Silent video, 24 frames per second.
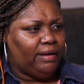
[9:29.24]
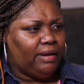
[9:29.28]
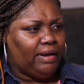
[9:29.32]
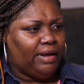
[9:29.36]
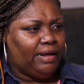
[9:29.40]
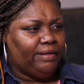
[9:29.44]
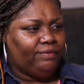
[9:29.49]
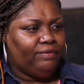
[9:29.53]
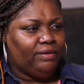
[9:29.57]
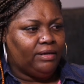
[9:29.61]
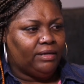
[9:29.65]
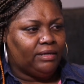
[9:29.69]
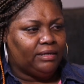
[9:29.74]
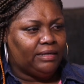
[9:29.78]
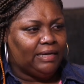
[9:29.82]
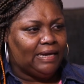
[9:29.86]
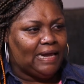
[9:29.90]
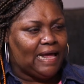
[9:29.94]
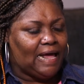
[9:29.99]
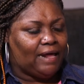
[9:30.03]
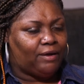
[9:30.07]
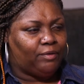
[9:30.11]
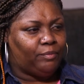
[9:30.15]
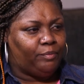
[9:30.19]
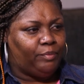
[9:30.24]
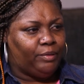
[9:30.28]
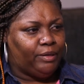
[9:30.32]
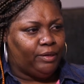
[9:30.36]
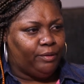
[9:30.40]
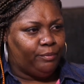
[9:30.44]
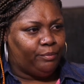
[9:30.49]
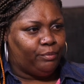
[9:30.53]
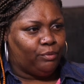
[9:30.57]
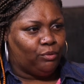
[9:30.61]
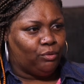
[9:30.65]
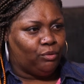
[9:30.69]
I think a lot of
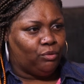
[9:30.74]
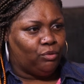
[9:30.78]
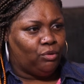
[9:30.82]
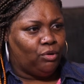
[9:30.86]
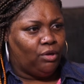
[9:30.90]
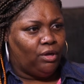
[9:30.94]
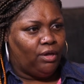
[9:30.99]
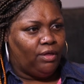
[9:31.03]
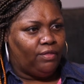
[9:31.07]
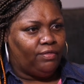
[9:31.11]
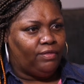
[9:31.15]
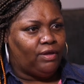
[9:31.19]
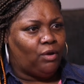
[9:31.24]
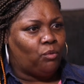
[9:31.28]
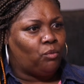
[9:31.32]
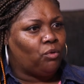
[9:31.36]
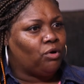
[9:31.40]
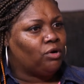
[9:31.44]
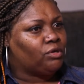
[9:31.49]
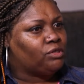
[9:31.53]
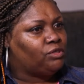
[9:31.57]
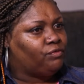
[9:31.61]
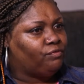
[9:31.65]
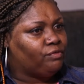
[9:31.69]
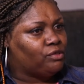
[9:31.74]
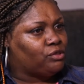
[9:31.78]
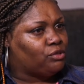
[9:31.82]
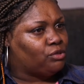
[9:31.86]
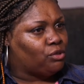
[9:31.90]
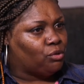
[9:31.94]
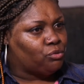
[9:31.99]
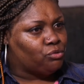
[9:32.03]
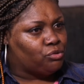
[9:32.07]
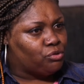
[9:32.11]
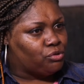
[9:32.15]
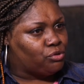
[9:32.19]
people that works for
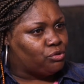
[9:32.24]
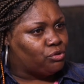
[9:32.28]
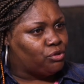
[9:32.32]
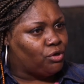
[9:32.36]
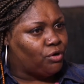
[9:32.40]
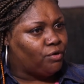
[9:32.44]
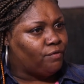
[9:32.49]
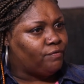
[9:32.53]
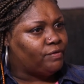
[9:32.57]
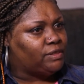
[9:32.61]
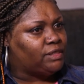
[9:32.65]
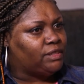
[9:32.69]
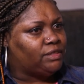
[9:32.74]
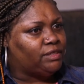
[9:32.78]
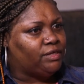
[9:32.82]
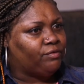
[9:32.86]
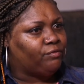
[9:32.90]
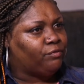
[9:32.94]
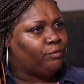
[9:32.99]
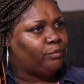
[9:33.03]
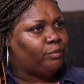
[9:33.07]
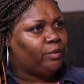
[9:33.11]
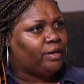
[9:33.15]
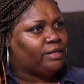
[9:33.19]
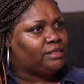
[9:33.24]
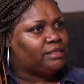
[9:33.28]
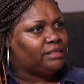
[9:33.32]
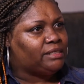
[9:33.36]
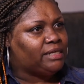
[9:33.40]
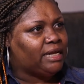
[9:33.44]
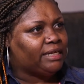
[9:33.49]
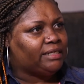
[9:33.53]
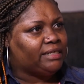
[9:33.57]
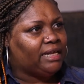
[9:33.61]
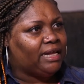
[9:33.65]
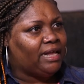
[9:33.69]
social service in different places
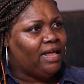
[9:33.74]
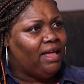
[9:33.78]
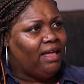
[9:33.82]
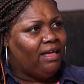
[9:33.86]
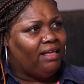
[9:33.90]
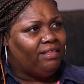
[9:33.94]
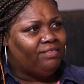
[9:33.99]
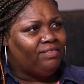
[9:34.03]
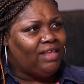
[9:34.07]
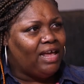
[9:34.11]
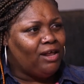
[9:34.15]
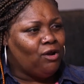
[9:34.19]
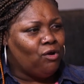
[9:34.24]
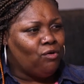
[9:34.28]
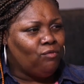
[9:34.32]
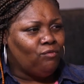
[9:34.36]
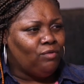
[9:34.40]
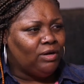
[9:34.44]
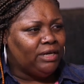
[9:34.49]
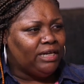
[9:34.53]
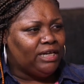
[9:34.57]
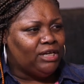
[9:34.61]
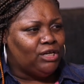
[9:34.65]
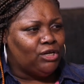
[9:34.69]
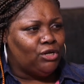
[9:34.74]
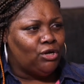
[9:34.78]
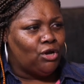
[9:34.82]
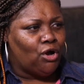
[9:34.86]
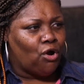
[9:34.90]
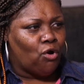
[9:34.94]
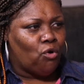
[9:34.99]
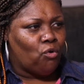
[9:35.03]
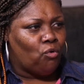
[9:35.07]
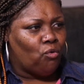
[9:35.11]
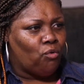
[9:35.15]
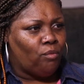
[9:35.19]
like that, they don't really
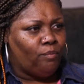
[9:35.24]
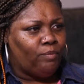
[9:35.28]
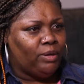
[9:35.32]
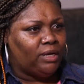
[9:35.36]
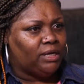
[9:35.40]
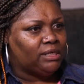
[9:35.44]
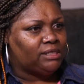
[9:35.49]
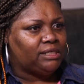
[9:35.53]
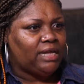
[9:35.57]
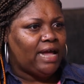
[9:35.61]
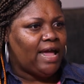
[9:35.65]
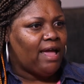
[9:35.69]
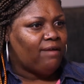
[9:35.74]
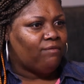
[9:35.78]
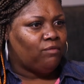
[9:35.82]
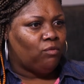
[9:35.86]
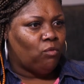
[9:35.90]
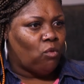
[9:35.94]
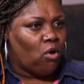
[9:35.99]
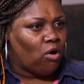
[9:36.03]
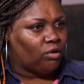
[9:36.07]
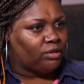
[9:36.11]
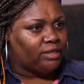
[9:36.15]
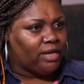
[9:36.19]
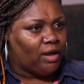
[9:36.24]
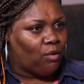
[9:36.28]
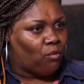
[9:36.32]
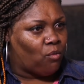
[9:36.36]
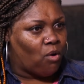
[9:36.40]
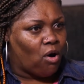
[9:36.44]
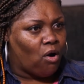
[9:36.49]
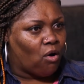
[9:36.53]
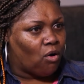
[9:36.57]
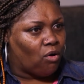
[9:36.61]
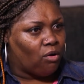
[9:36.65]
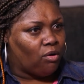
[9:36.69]
know, because they haven't walked that
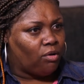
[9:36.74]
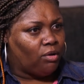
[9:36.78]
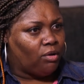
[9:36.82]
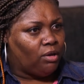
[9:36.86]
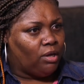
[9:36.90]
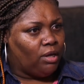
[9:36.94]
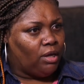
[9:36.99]
walk.